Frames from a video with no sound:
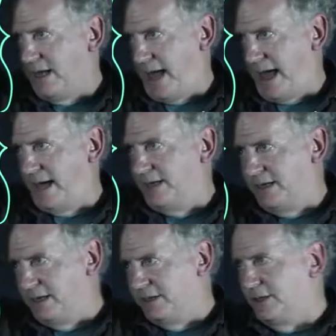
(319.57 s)

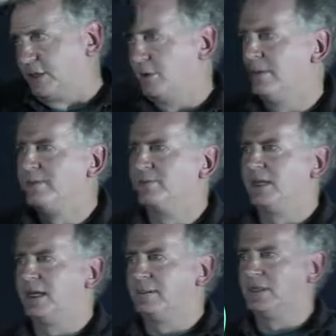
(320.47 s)
And so
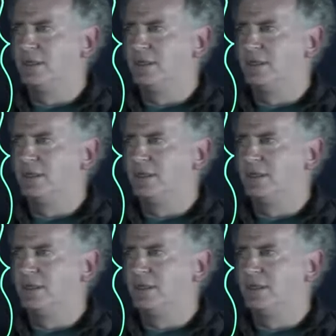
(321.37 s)
it can be